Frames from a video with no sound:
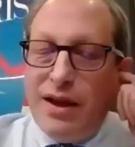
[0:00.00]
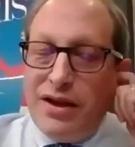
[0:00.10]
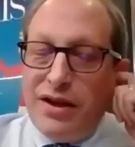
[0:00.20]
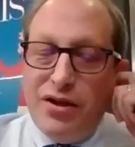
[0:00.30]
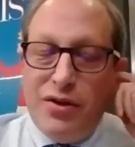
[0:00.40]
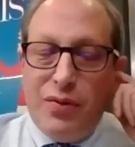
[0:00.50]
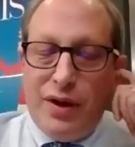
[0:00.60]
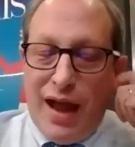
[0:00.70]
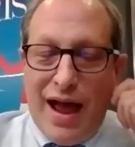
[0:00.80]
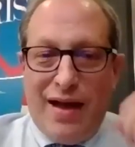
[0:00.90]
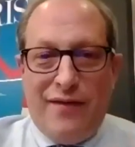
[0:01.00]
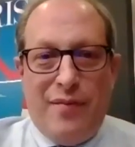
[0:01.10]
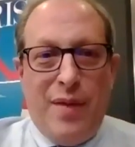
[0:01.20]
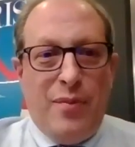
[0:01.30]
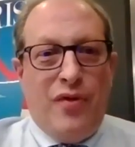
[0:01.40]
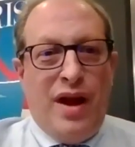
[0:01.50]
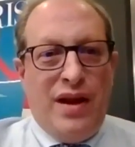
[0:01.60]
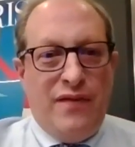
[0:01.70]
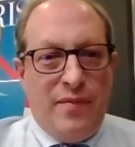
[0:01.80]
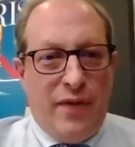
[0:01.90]
like you would have a
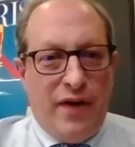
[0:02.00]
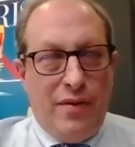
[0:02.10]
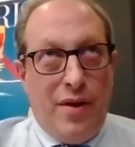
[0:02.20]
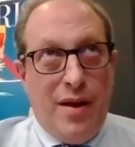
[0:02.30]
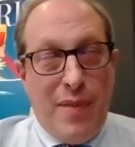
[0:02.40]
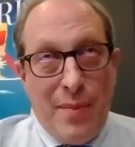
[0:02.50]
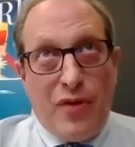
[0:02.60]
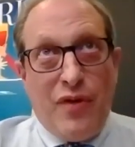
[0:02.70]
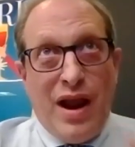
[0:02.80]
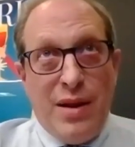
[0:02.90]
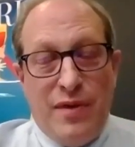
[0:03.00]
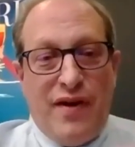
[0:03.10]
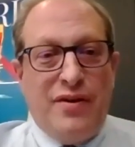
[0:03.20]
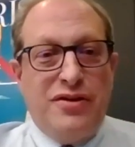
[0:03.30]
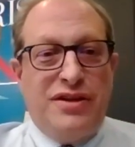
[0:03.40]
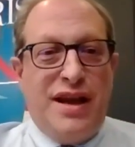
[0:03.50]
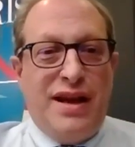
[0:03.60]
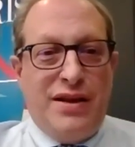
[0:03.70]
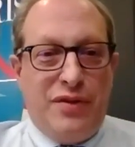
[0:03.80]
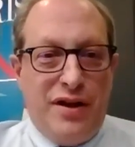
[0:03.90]
memorandum of
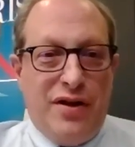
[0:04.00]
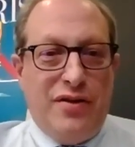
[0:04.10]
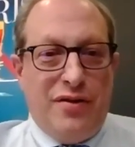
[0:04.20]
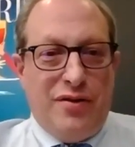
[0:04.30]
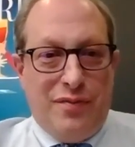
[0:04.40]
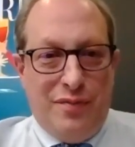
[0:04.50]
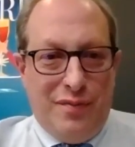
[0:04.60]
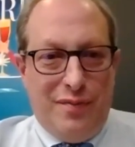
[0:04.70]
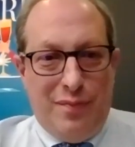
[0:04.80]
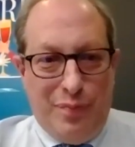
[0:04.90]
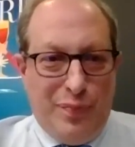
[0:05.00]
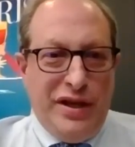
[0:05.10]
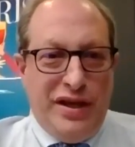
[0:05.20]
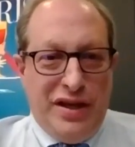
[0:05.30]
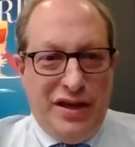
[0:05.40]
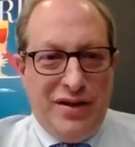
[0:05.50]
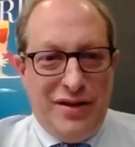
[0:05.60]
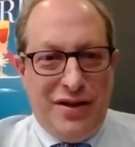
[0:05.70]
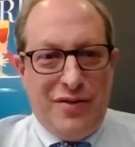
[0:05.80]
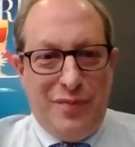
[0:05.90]
understanding with the other
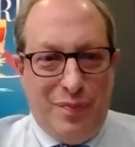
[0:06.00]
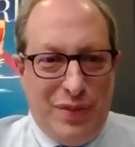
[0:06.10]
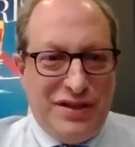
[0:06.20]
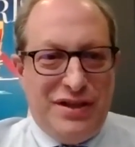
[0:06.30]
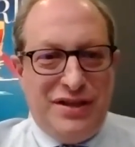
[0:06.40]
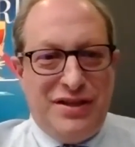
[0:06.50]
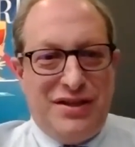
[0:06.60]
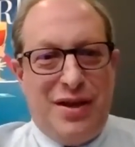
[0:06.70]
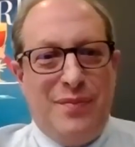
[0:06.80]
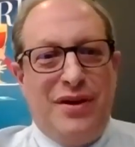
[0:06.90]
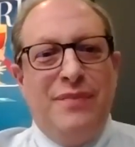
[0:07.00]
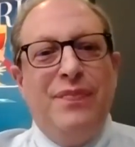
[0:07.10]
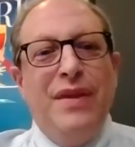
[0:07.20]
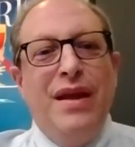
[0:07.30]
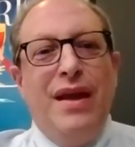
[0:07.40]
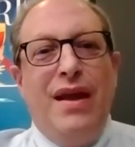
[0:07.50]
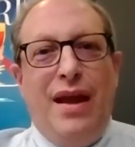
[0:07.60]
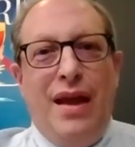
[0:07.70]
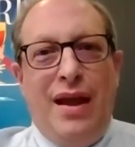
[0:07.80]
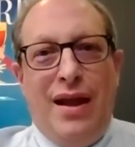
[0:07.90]
business company.
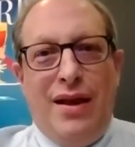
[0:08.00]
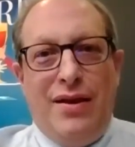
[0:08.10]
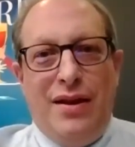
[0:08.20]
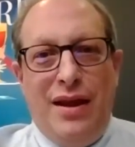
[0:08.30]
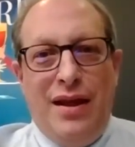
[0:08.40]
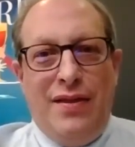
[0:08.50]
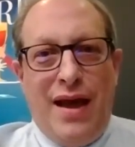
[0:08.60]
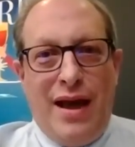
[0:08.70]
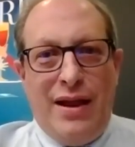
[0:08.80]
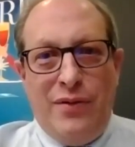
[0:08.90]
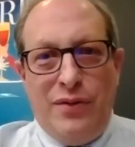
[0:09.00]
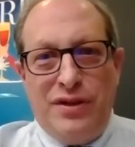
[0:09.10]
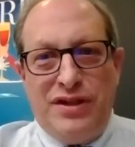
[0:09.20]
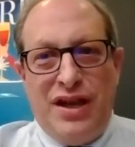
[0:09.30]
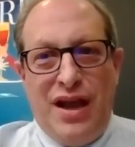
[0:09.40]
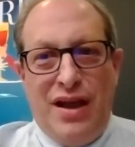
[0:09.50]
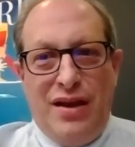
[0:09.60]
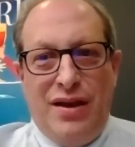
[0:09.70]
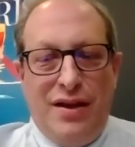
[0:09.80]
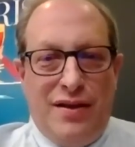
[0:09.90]
And in that, it would
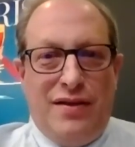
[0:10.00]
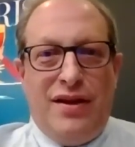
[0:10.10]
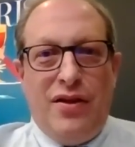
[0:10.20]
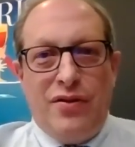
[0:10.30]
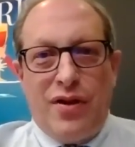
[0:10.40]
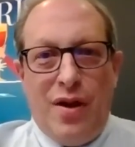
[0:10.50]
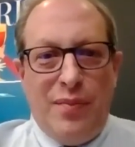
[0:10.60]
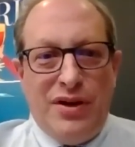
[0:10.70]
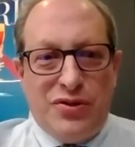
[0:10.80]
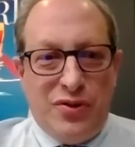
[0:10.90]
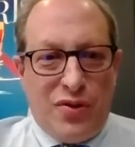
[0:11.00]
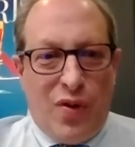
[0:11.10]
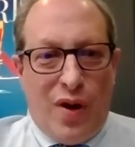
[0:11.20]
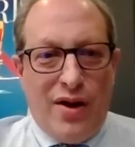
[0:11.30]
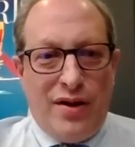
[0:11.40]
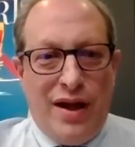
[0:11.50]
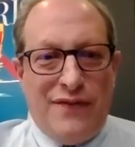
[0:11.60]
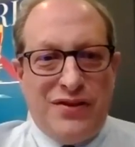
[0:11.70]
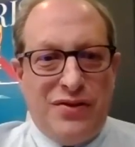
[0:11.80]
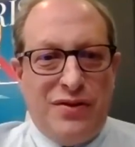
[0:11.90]
say that the other company is required to
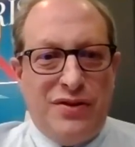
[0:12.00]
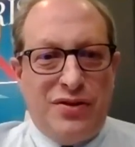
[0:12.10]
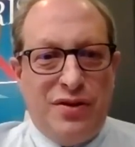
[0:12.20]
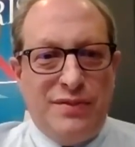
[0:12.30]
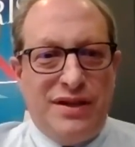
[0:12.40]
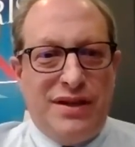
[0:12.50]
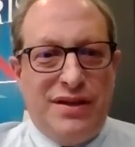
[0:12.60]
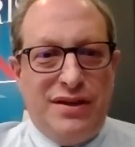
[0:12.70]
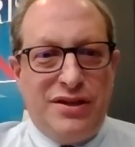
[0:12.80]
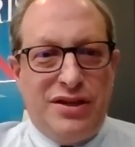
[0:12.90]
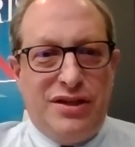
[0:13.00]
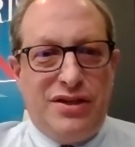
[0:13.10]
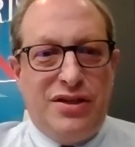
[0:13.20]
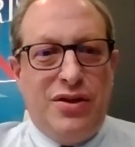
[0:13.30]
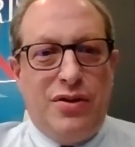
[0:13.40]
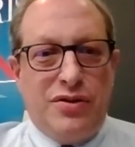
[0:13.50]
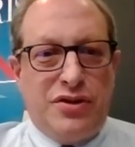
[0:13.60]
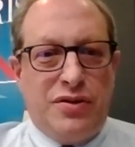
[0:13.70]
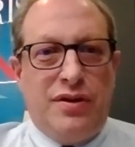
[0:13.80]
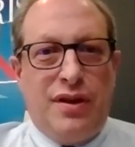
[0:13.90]
have certain terms and conditions or
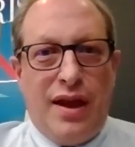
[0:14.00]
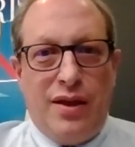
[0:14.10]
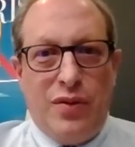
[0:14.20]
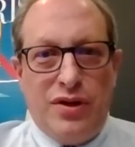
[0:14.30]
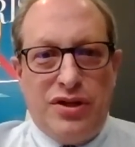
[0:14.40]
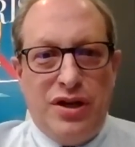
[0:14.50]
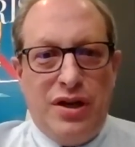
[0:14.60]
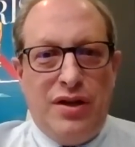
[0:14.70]
certain language